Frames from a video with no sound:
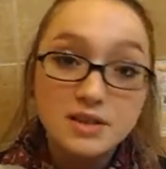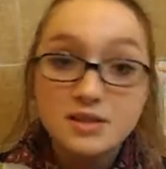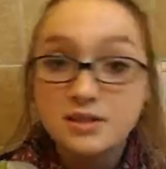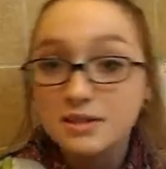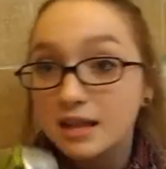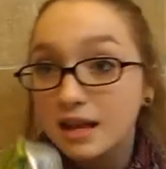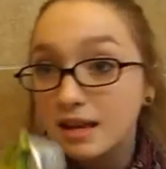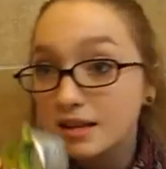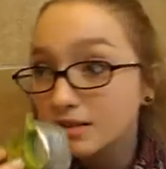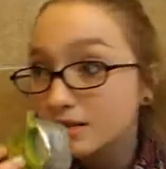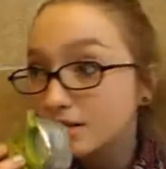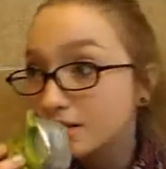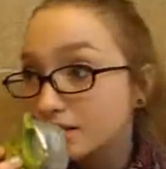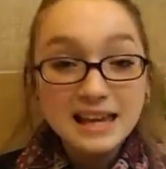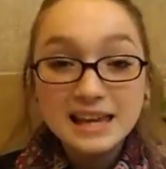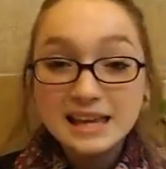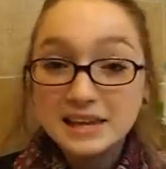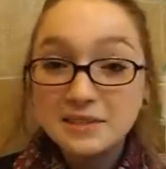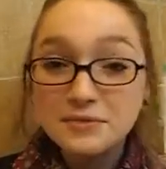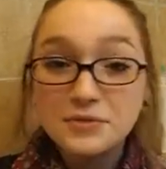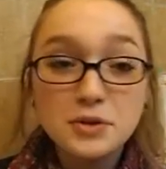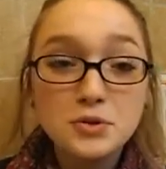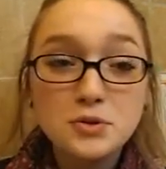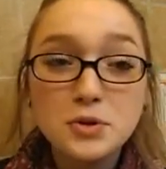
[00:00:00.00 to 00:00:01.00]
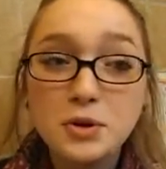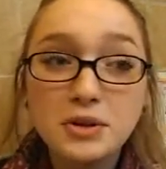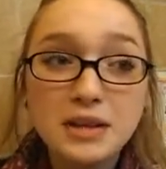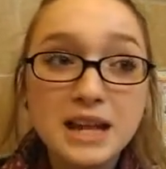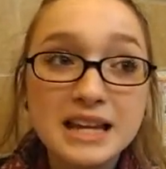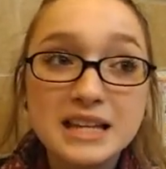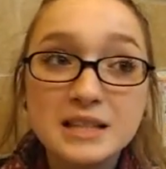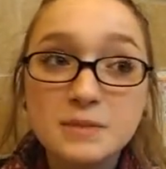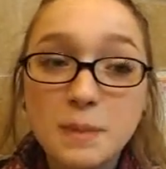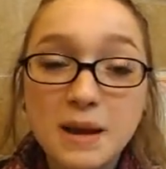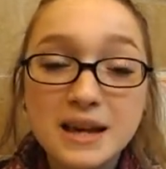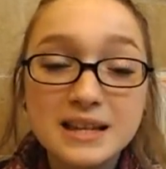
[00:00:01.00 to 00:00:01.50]
this scent. If you don't
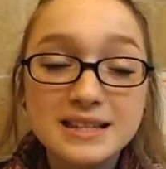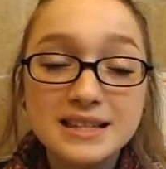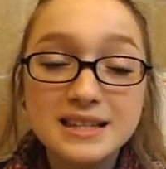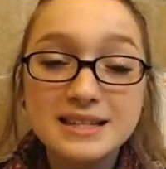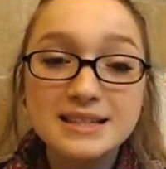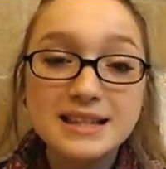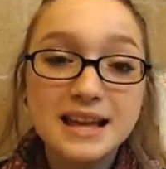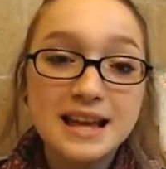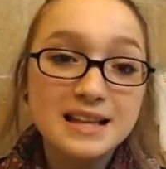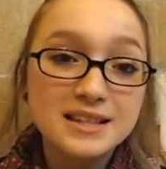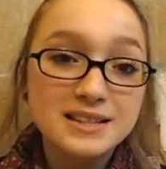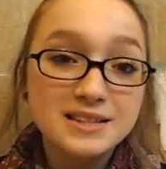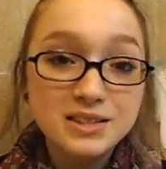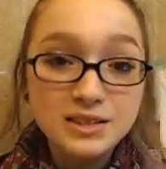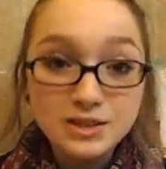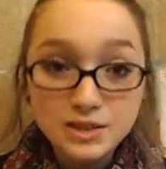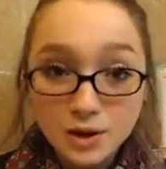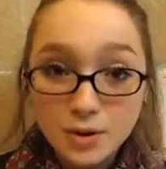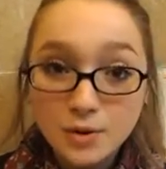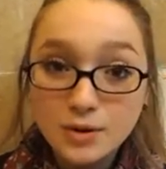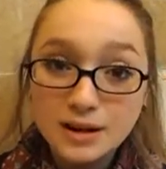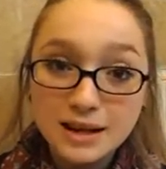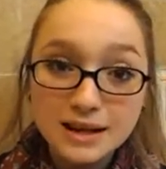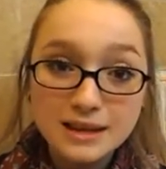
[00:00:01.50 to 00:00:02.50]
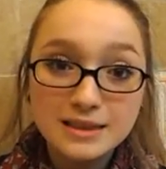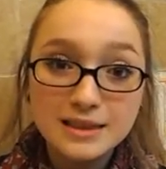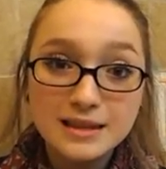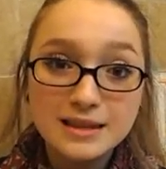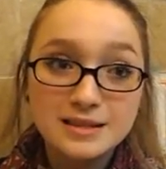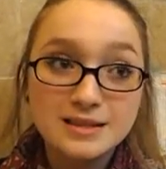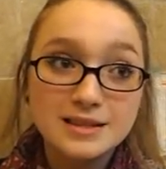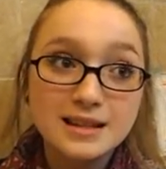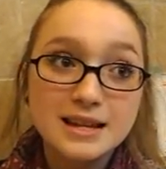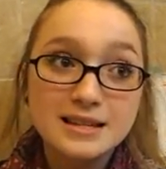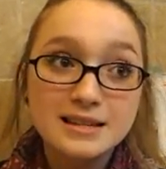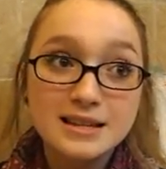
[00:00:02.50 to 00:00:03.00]
like spicy scents, don't get
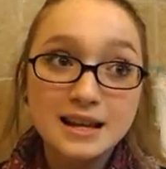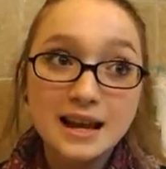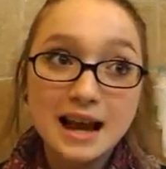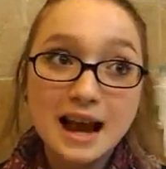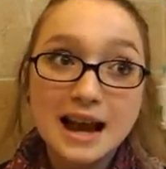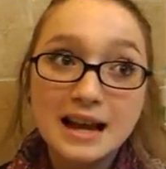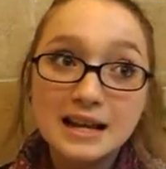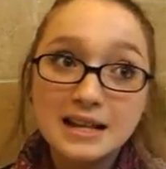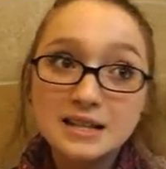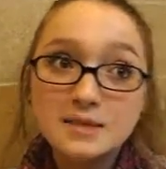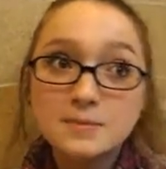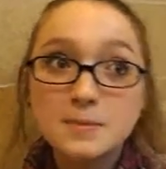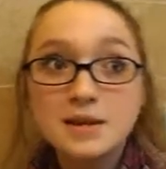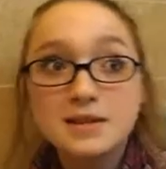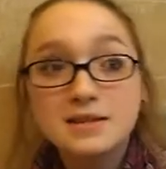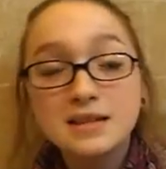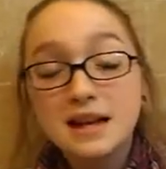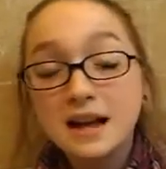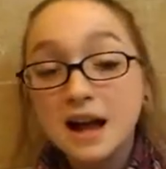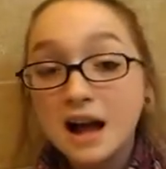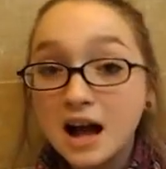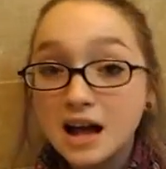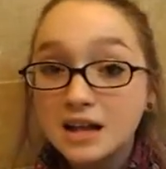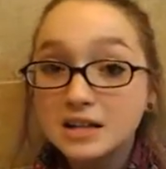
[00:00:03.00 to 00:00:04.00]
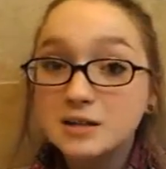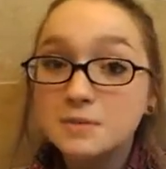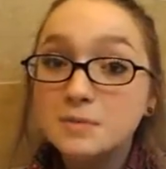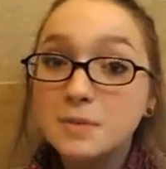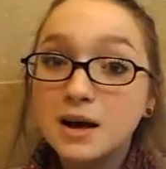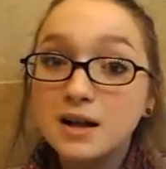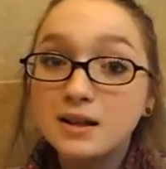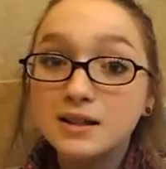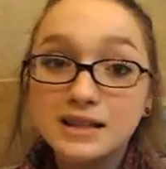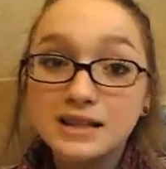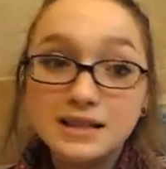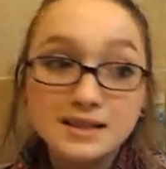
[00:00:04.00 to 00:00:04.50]
this, because it kind of smells like hot
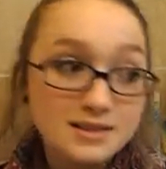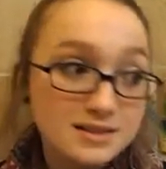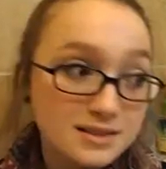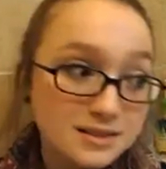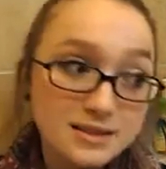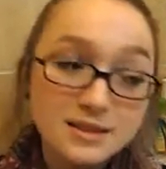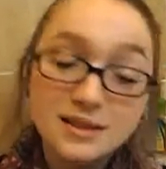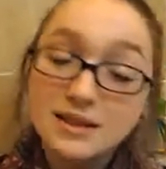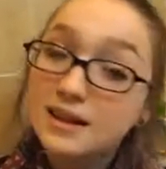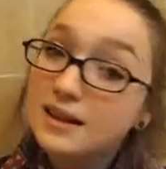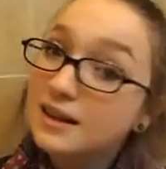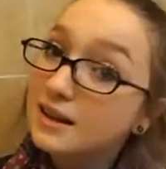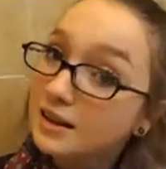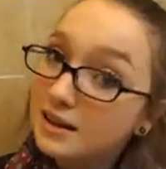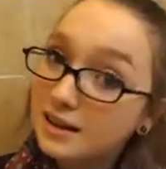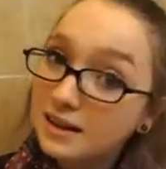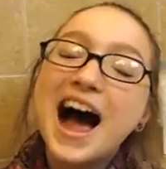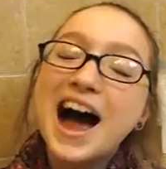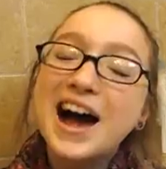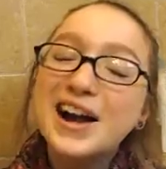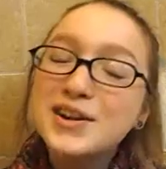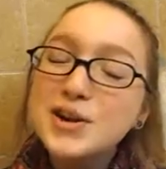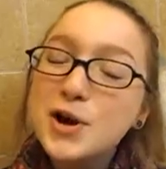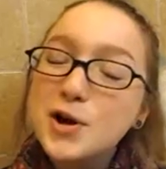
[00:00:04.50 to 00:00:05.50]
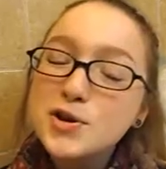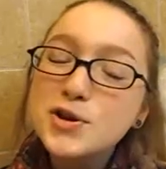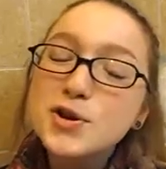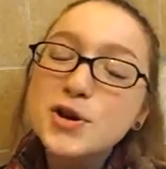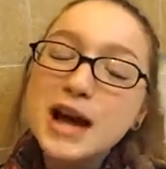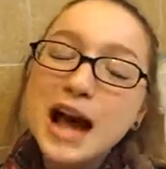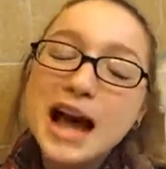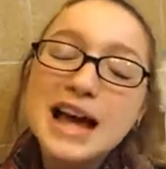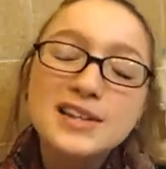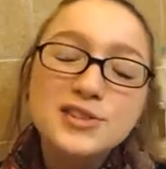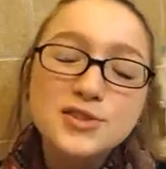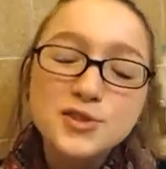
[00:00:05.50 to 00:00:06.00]
tamales. I know you
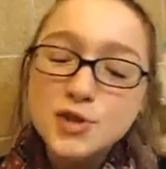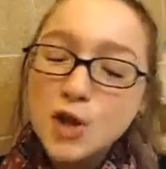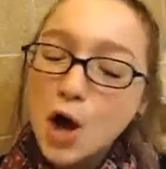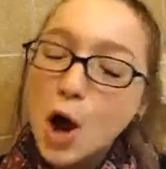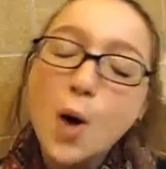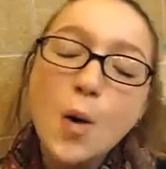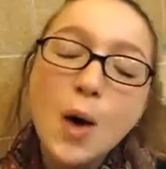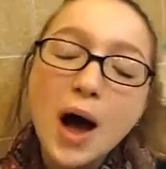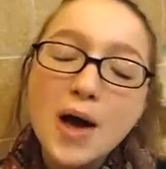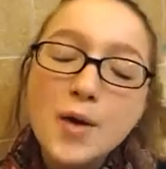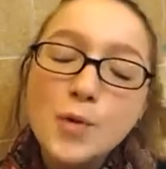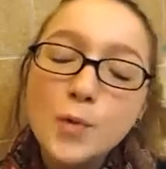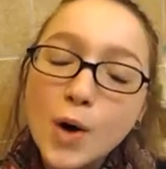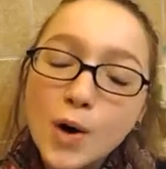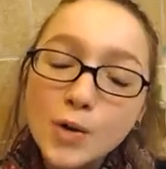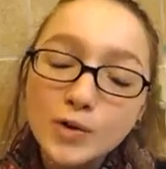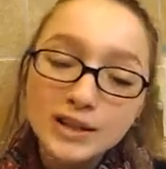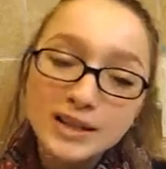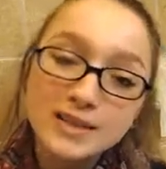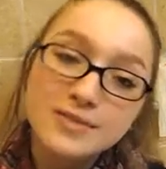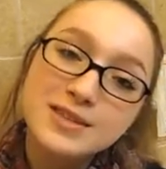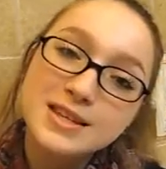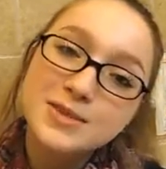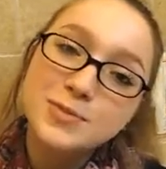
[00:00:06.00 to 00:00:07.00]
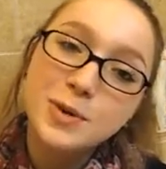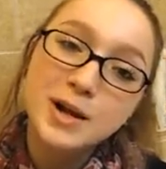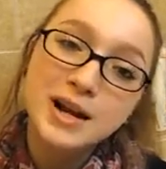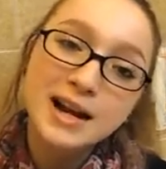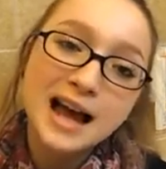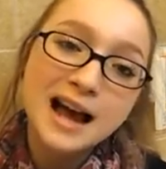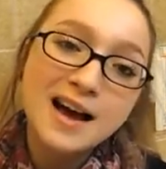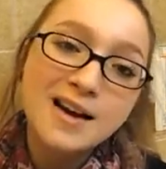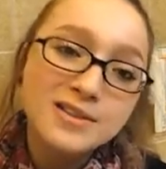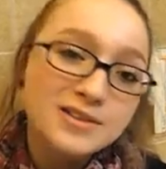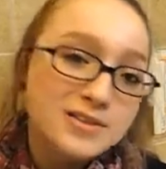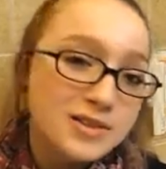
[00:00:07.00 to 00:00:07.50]
guys know I won't leave this one
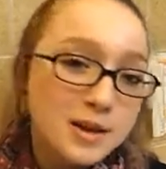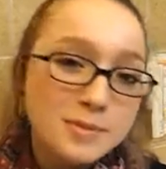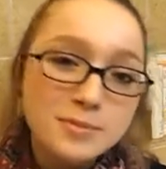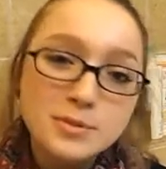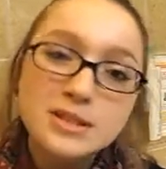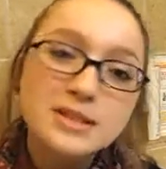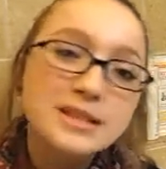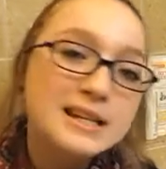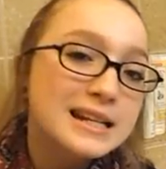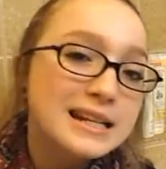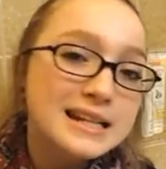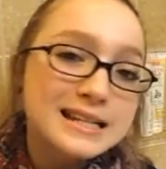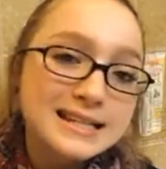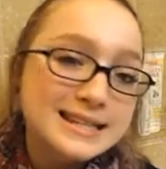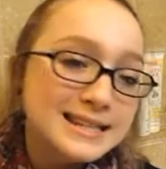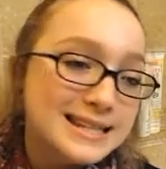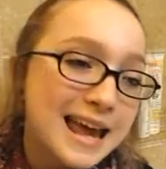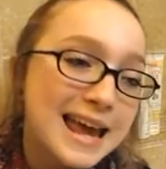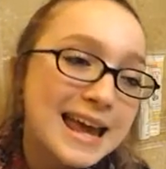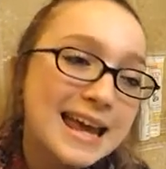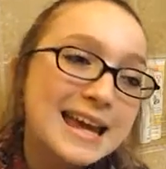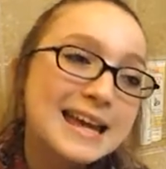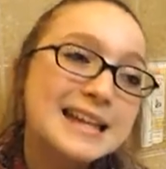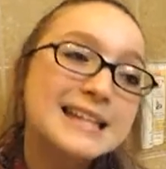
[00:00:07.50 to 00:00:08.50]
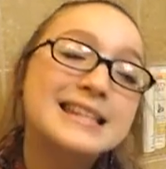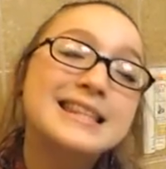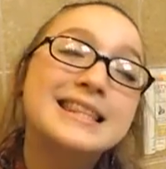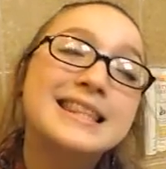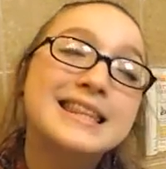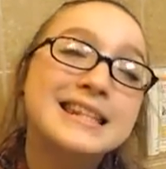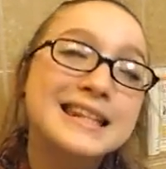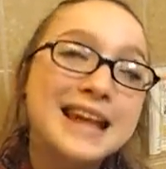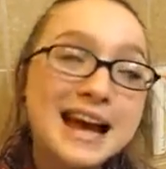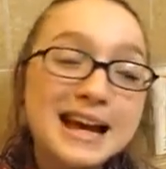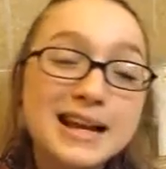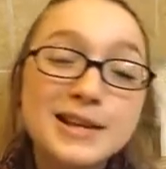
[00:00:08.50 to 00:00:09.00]
out, so I'm just gonna say it.
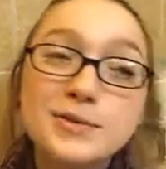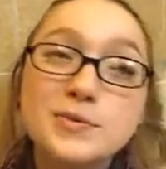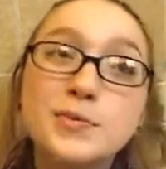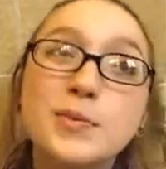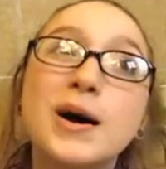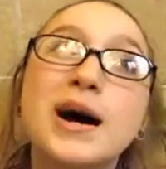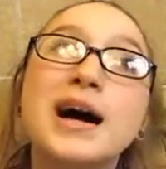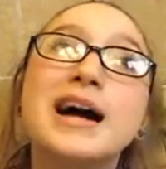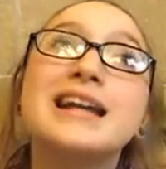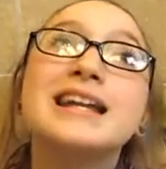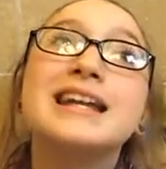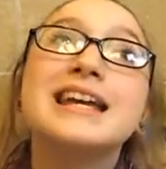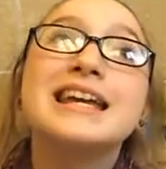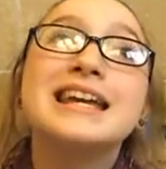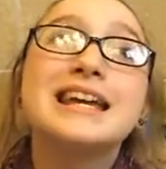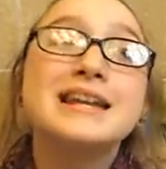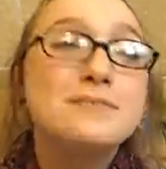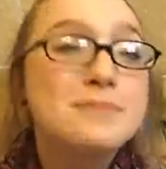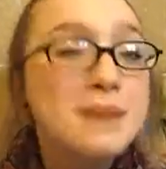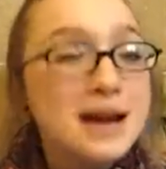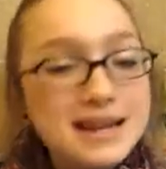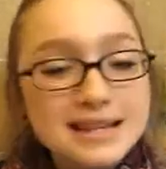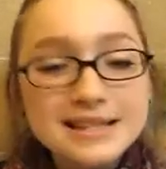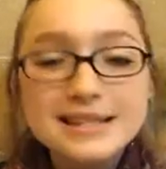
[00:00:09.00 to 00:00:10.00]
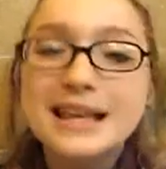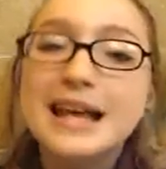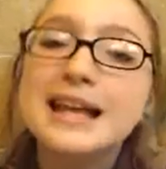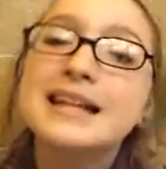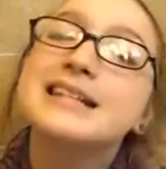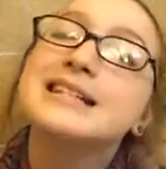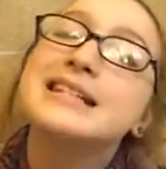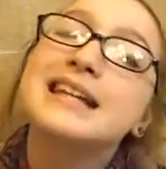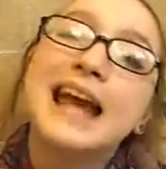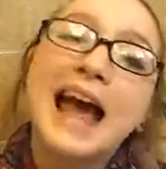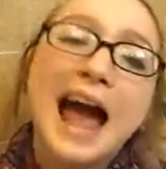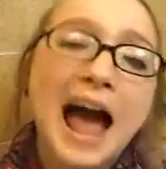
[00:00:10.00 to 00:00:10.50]
The next one in my
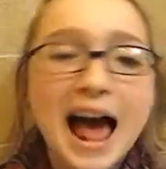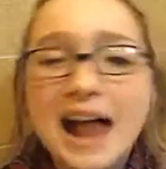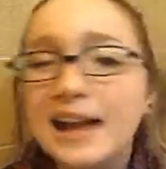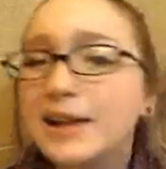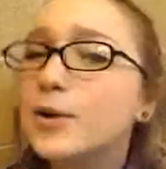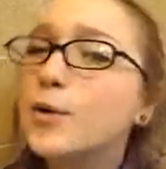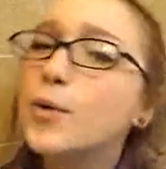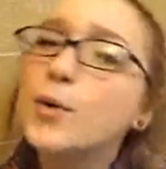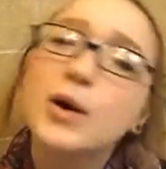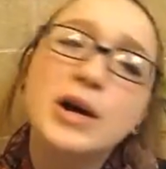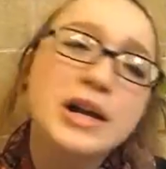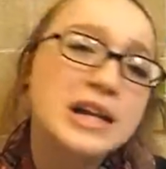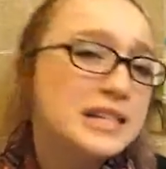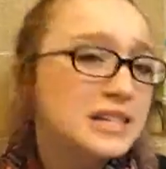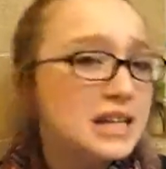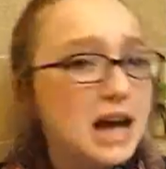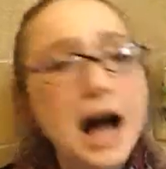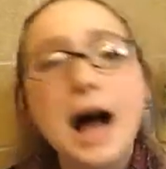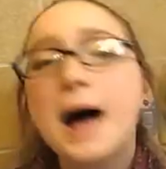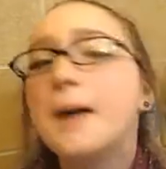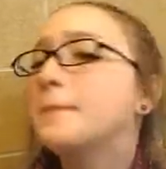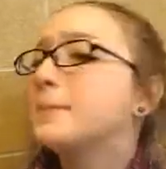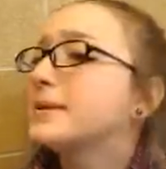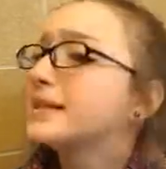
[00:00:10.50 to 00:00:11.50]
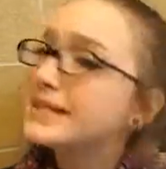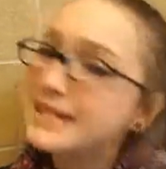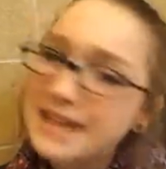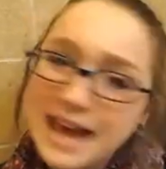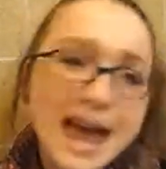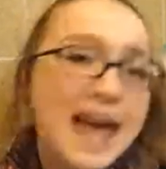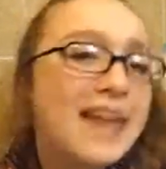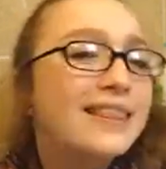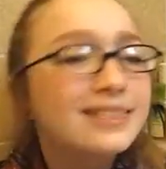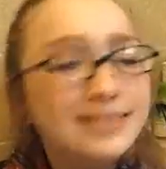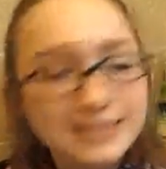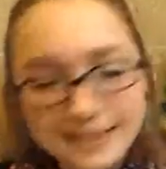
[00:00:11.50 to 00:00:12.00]
scent category top
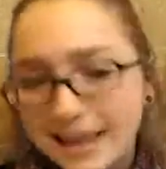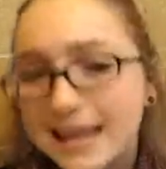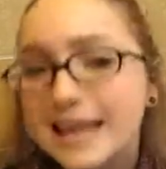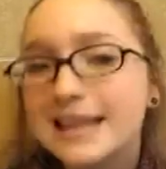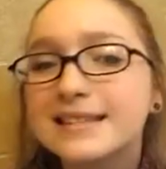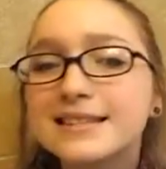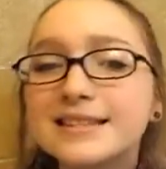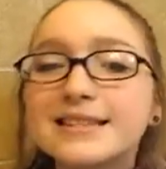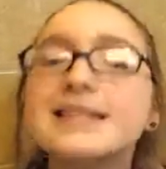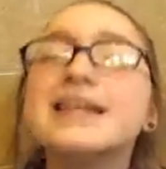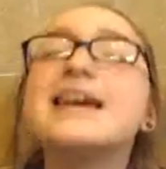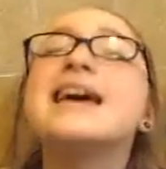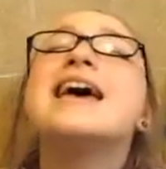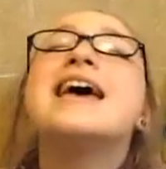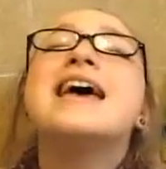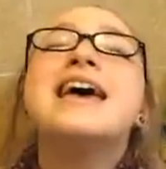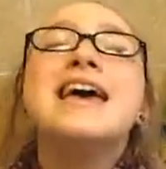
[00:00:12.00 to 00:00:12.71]
10 list